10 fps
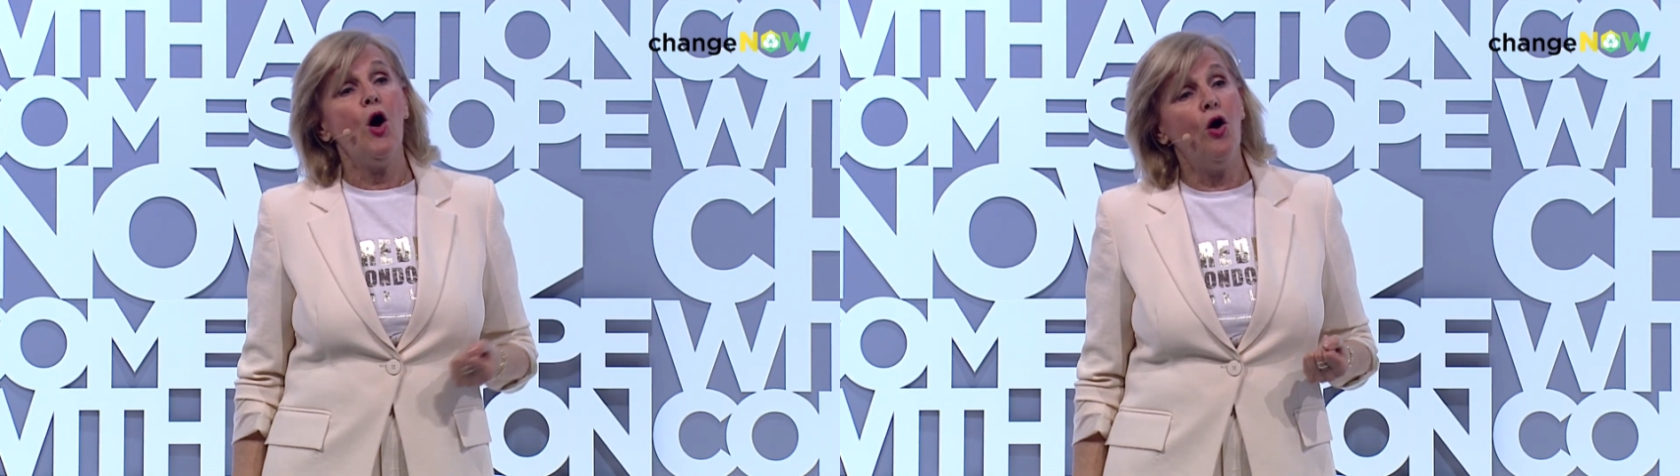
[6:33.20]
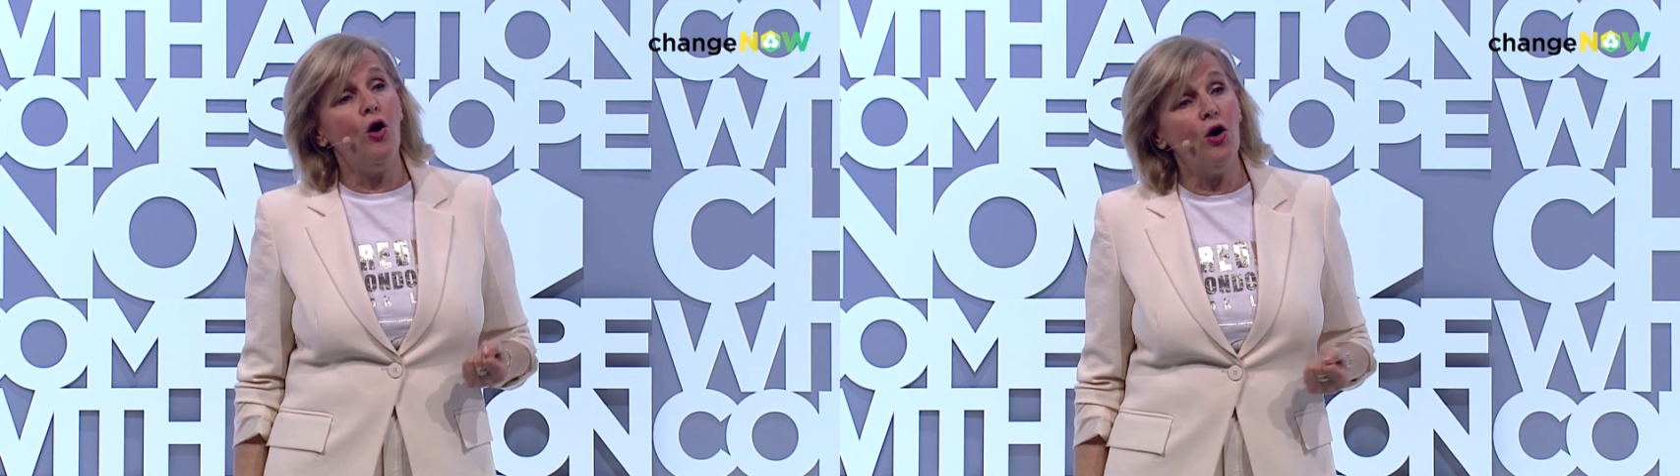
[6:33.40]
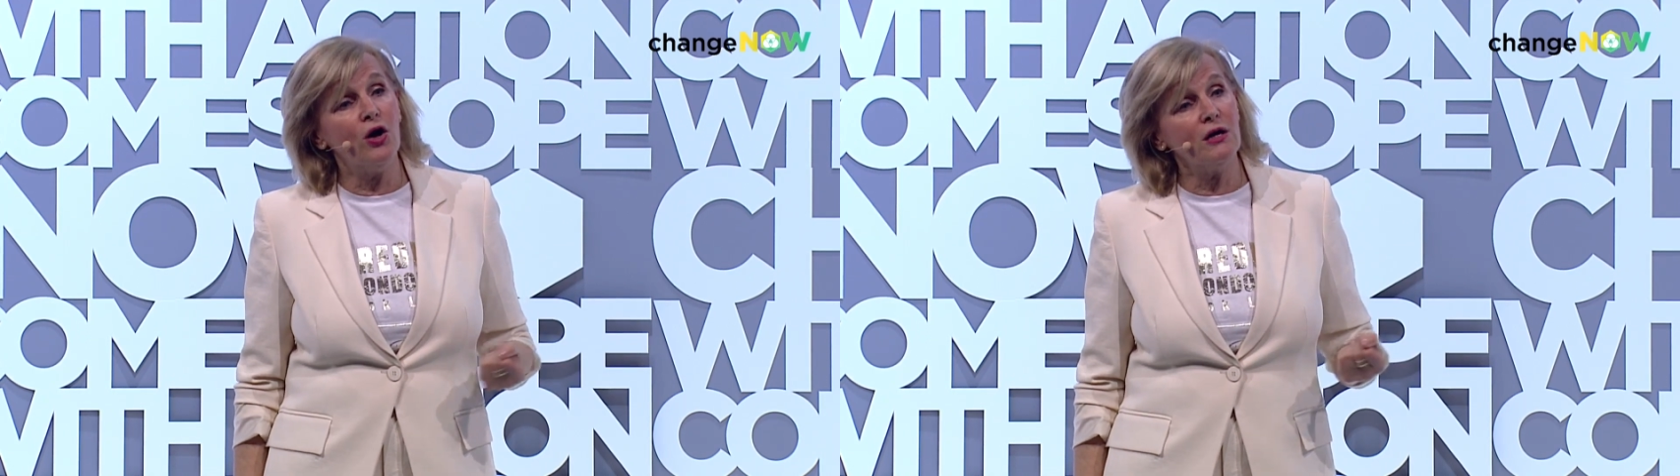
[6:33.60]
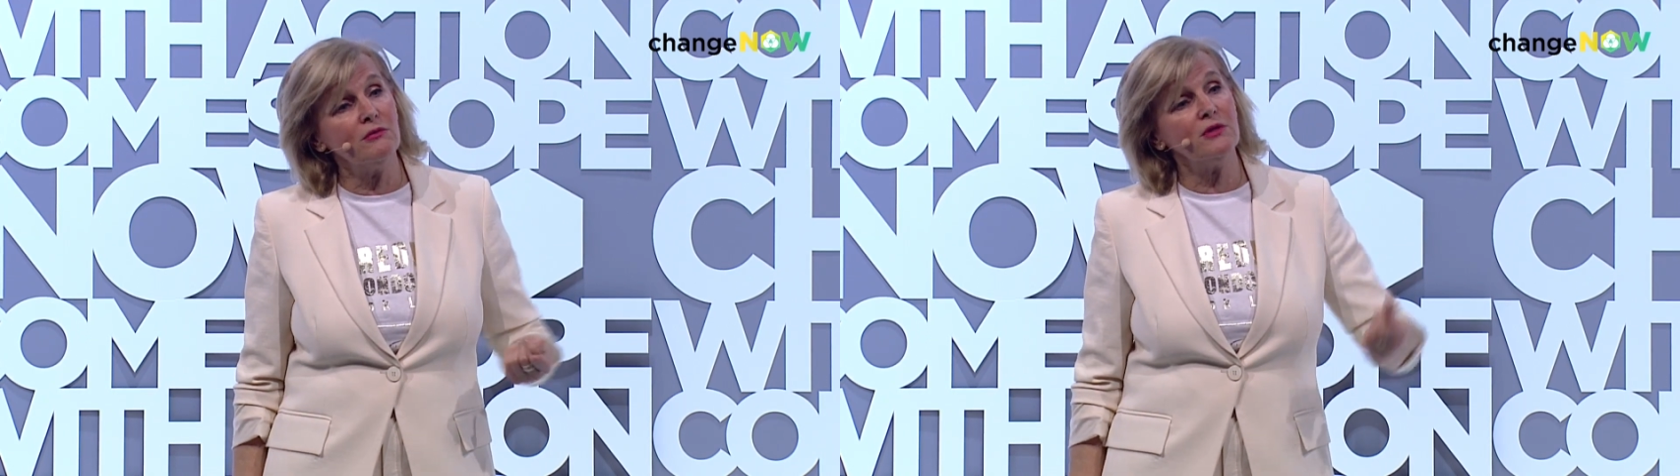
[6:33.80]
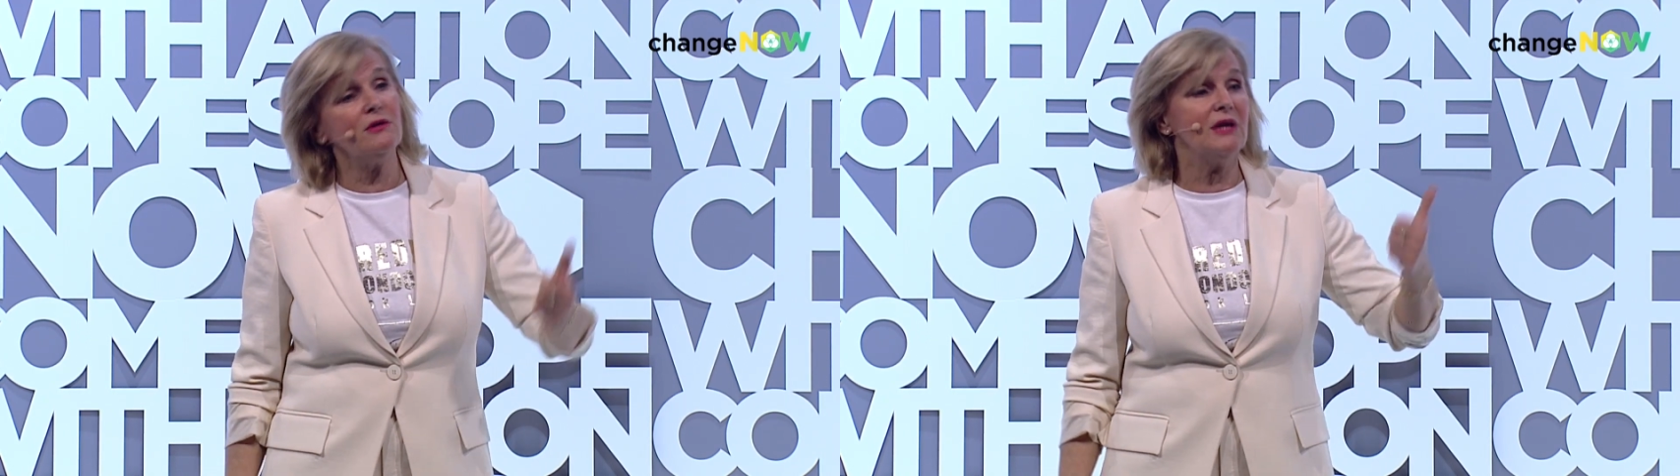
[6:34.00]
Or
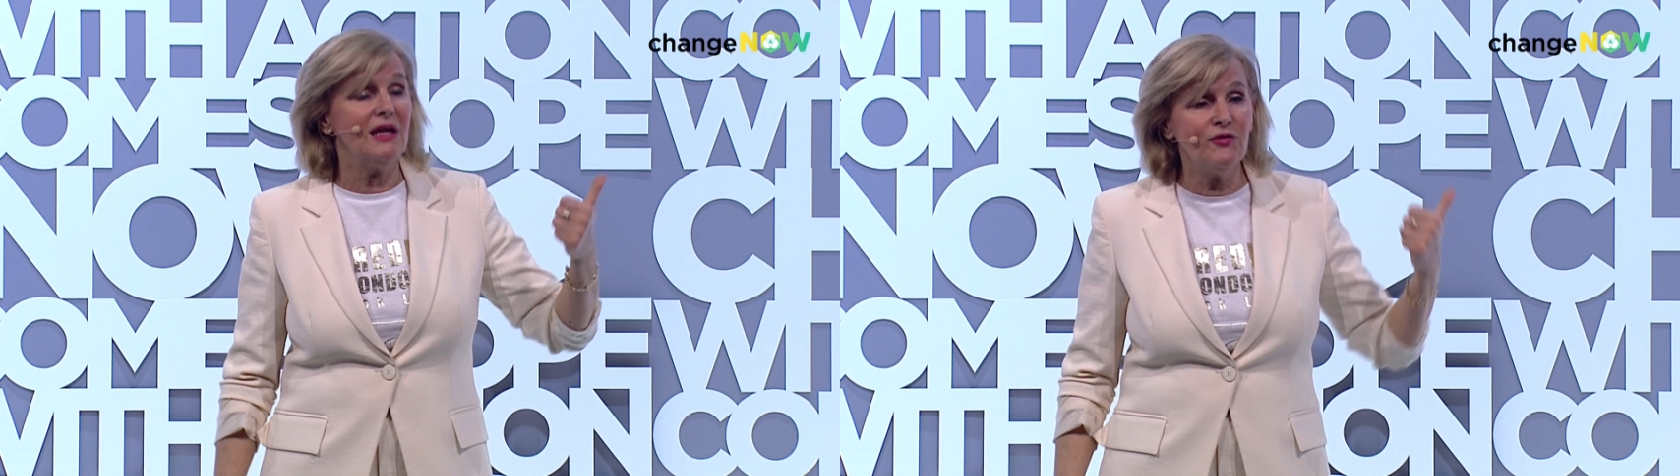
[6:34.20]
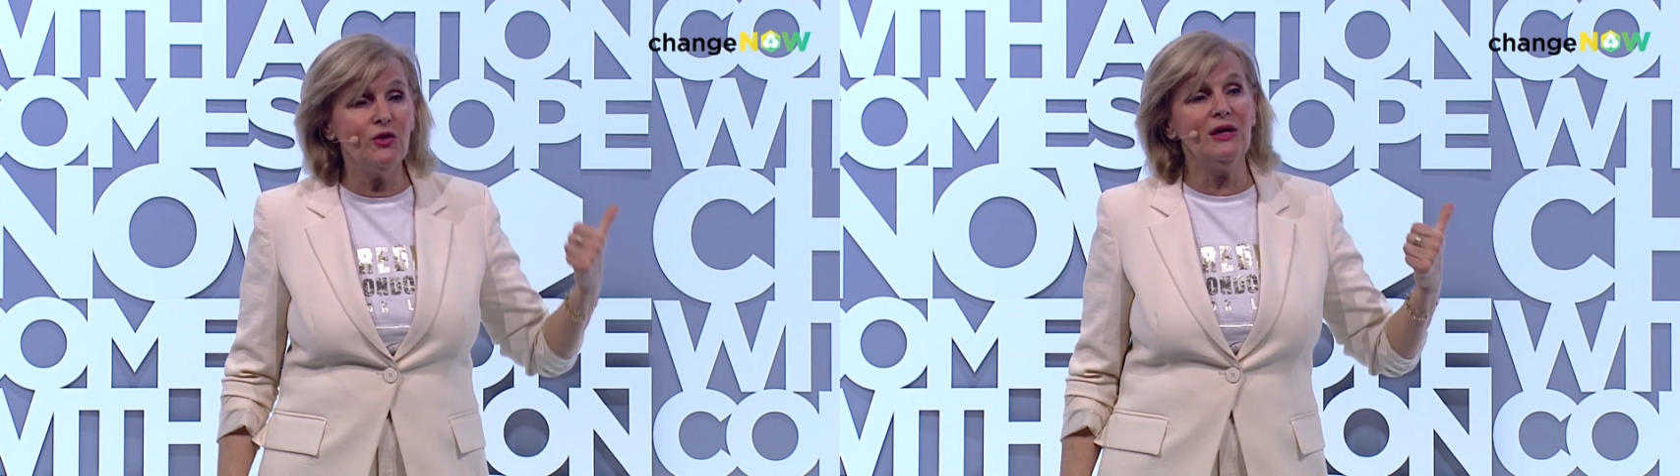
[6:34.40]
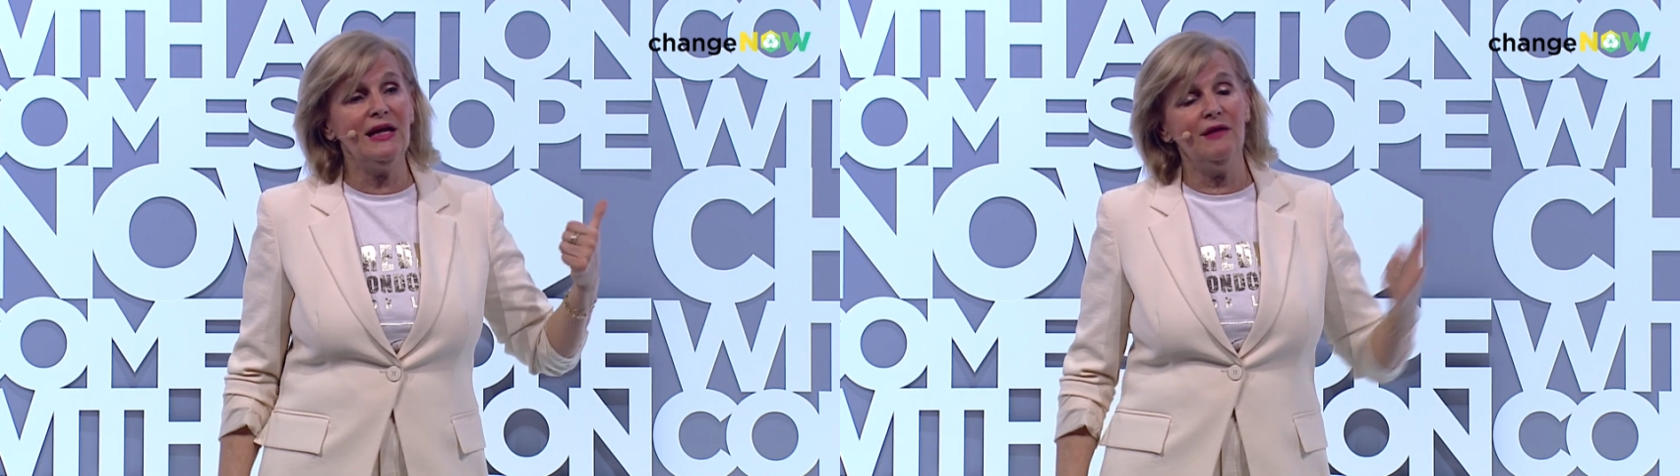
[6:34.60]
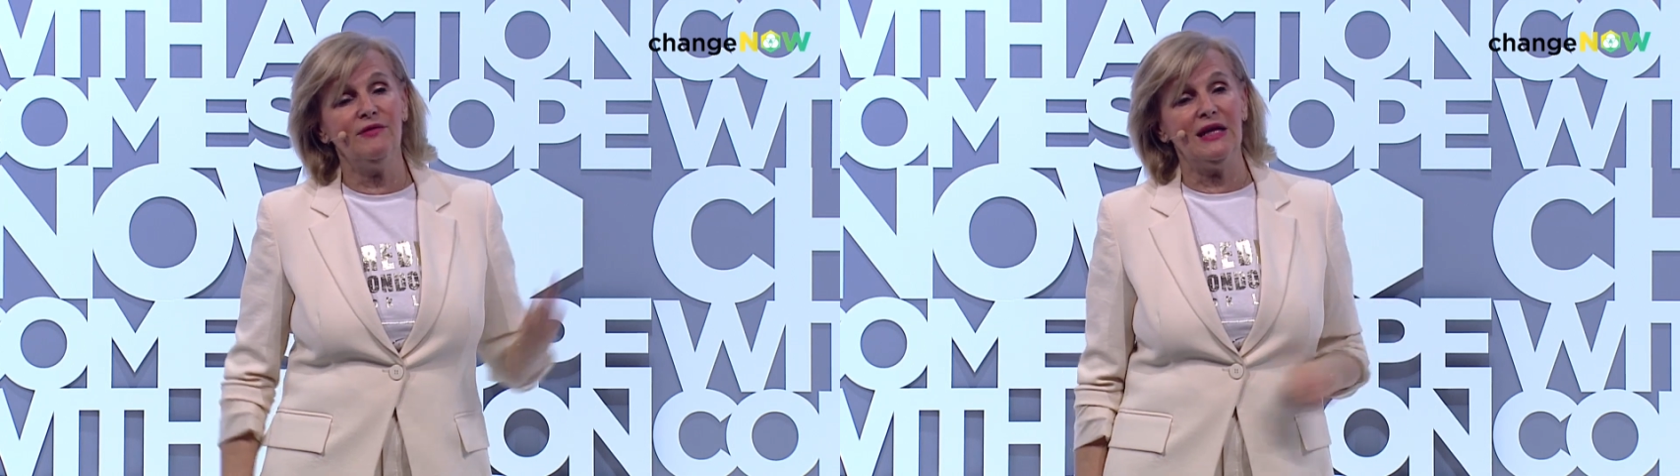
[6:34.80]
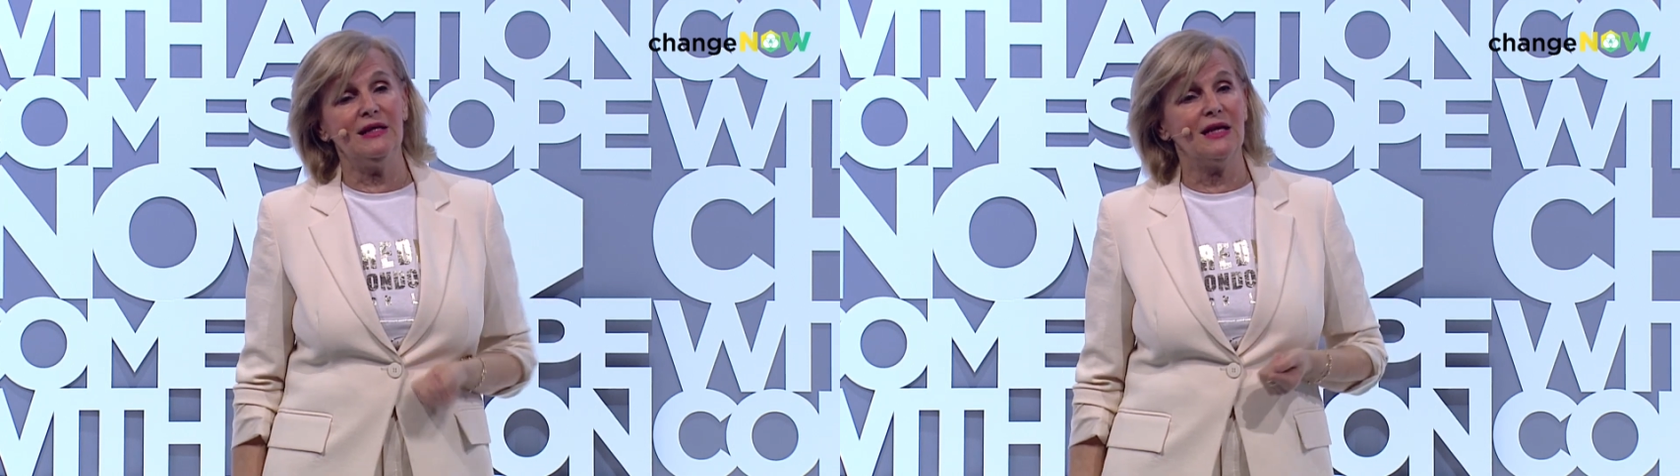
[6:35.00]
if you live in,